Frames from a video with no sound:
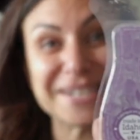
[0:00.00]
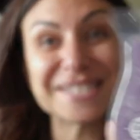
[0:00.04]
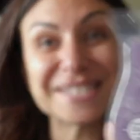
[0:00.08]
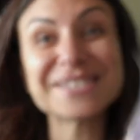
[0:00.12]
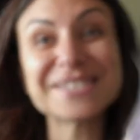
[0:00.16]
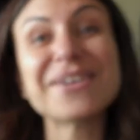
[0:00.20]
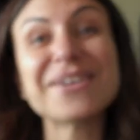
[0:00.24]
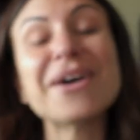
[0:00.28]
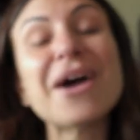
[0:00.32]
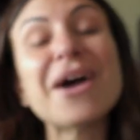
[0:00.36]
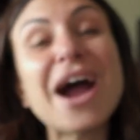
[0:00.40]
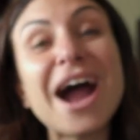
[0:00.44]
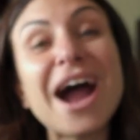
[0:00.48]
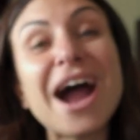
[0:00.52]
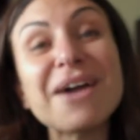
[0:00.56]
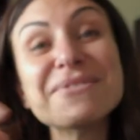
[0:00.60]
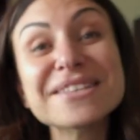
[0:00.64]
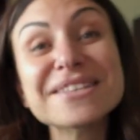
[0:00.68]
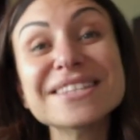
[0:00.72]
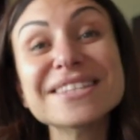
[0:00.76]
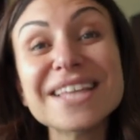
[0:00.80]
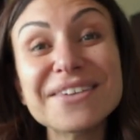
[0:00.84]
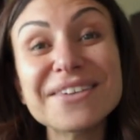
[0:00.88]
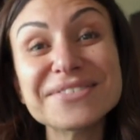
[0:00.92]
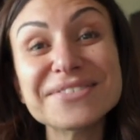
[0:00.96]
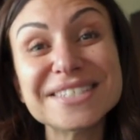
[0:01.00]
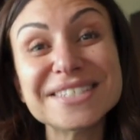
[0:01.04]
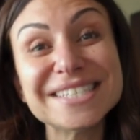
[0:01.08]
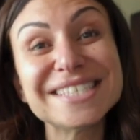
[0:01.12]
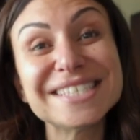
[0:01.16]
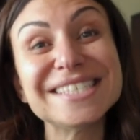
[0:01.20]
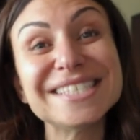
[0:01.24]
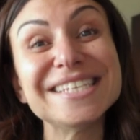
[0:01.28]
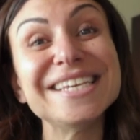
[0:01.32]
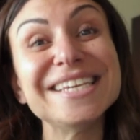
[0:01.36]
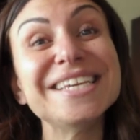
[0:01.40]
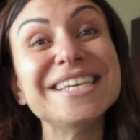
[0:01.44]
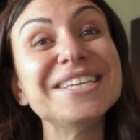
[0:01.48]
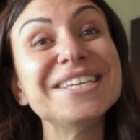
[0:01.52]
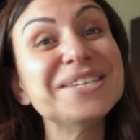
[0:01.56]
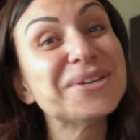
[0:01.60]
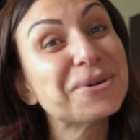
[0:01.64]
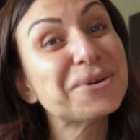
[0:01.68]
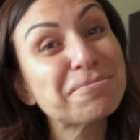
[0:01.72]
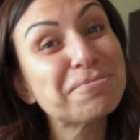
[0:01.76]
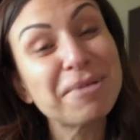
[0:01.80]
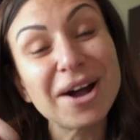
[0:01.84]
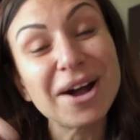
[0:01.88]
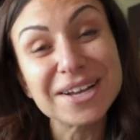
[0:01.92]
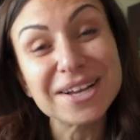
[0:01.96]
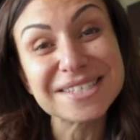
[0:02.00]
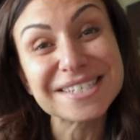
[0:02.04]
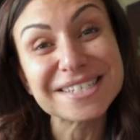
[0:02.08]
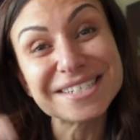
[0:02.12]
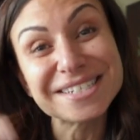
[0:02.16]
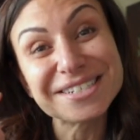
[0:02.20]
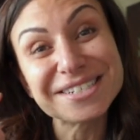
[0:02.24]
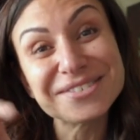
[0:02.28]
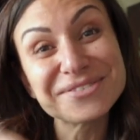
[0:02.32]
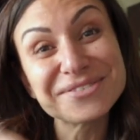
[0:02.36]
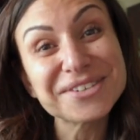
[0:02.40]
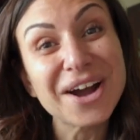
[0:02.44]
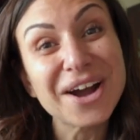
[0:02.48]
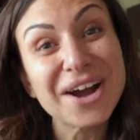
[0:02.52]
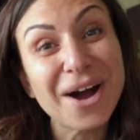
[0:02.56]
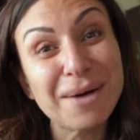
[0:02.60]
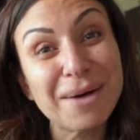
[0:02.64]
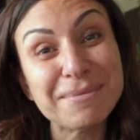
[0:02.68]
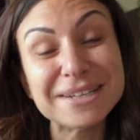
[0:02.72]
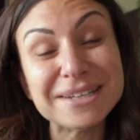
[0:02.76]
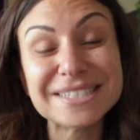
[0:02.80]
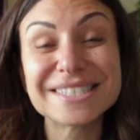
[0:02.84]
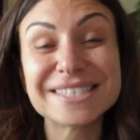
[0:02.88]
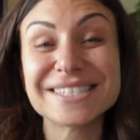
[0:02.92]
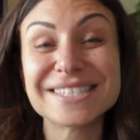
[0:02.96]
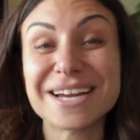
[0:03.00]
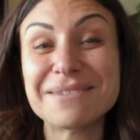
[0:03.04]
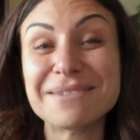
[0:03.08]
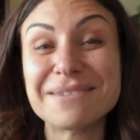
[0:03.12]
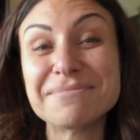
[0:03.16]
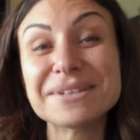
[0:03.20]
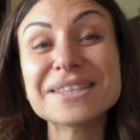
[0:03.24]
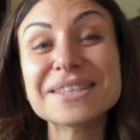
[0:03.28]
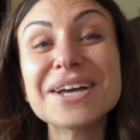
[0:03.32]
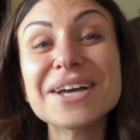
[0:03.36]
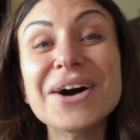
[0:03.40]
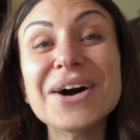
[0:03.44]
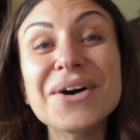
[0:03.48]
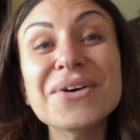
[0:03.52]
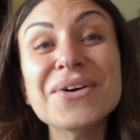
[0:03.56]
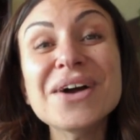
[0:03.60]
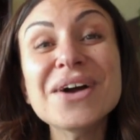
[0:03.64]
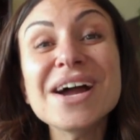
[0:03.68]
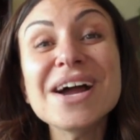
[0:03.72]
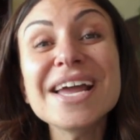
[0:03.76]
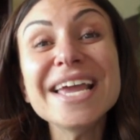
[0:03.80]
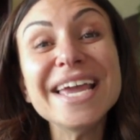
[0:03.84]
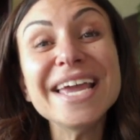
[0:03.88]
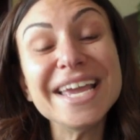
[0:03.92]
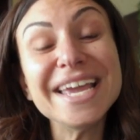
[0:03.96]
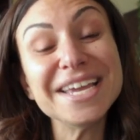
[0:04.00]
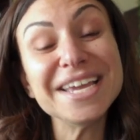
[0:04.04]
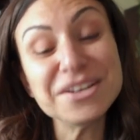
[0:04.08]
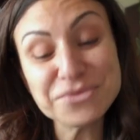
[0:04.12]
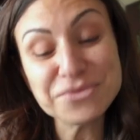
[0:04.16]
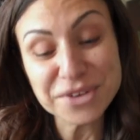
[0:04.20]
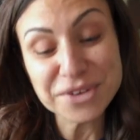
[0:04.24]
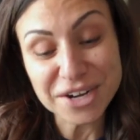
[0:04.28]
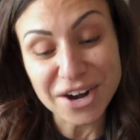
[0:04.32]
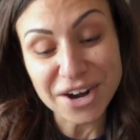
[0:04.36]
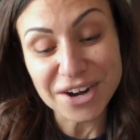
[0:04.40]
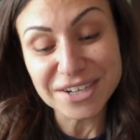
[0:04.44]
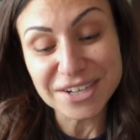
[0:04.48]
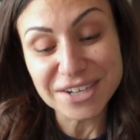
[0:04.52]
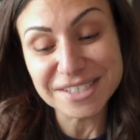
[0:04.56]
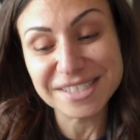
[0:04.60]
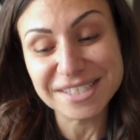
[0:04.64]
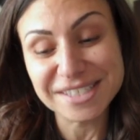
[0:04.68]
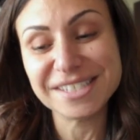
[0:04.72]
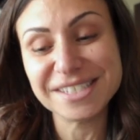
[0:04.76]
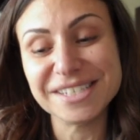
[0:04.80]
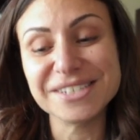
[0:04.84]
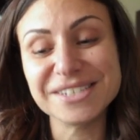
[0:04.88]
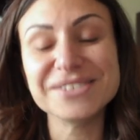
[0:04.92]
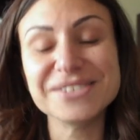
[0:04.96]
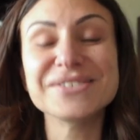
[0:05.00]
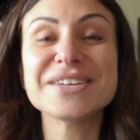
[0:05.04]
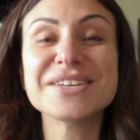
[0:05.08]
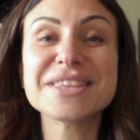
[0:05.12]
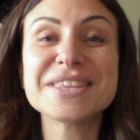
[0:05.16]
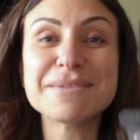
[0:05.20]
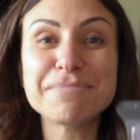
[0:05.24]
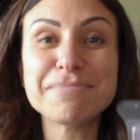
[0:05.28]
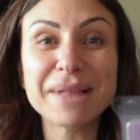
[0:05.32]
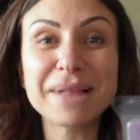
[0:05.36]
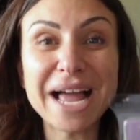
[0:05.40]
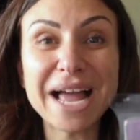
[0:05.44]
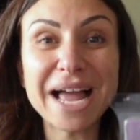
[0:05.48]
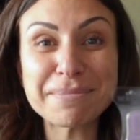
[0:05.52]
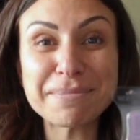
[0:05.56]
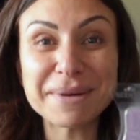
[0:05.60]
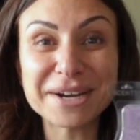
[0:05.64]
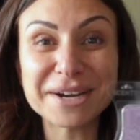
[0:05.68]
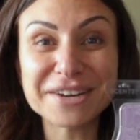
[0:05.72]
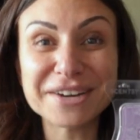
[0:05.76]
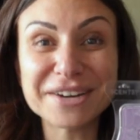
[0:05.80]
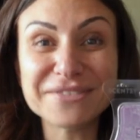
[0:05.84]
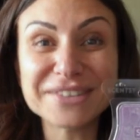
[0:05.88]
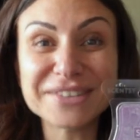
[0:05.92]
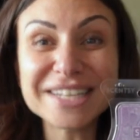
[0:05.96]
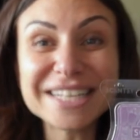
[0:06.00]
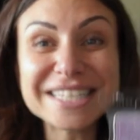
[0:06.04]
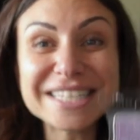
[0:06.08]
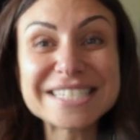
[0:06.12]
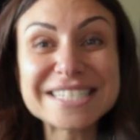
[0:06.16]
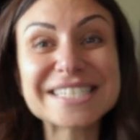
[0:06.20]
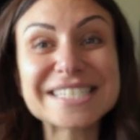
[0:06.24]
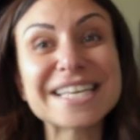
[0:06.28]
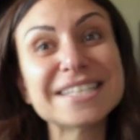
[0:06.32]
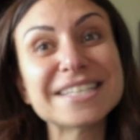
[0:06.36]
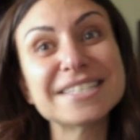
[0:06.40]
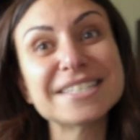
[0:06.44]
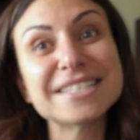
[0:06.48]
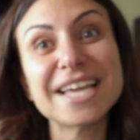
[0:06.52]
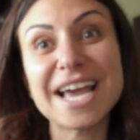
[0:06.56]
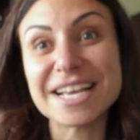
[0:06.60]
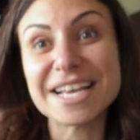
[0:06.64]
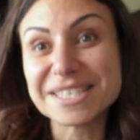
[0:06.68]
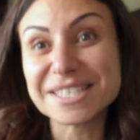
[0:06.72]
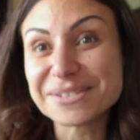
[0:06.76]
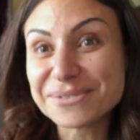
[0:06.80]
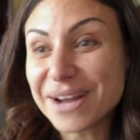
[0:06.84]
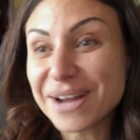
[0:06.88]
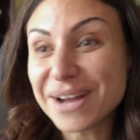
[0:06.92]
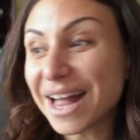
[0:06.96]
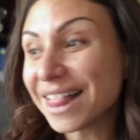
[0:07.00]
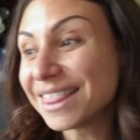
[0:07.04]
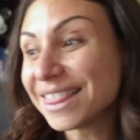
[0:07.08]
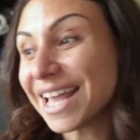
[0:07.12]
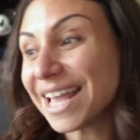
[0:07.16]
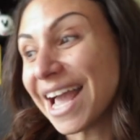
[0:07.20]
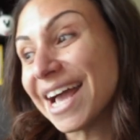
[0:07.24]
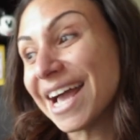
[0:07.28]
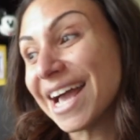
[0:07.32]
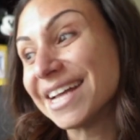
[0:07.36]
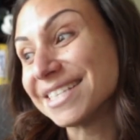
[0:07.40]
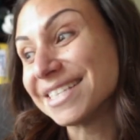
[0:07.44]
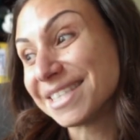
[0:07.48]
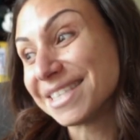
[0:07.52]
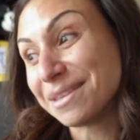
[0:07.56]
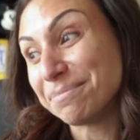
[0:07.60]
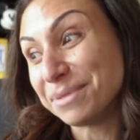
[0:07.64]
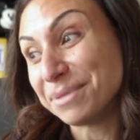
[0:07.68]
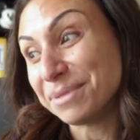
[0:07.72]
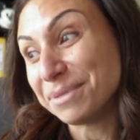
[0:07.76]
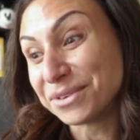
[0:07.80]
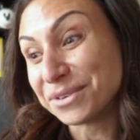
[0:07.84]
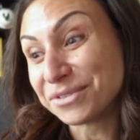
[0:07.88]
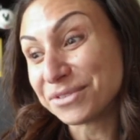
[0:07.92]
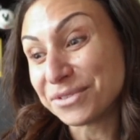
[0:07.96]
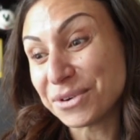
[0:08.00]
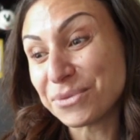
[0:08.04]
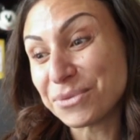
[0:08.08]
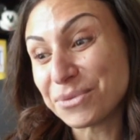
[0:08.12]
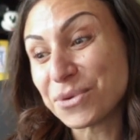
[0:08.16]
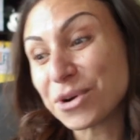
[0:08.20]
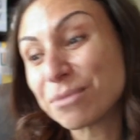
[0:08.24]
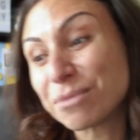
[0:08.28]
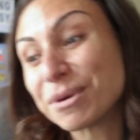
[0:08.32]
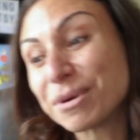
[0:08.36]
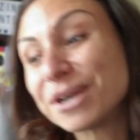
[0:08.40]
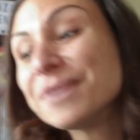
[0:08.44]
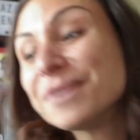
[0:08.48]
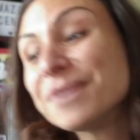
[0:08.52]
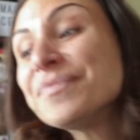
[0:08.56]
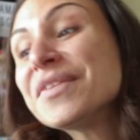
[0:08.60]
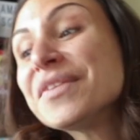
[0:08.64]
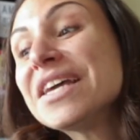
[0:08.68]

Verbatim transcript: So I would love to see your positive comments down below in regards to the blackberry vanilla scent as well as the beautiful warmer.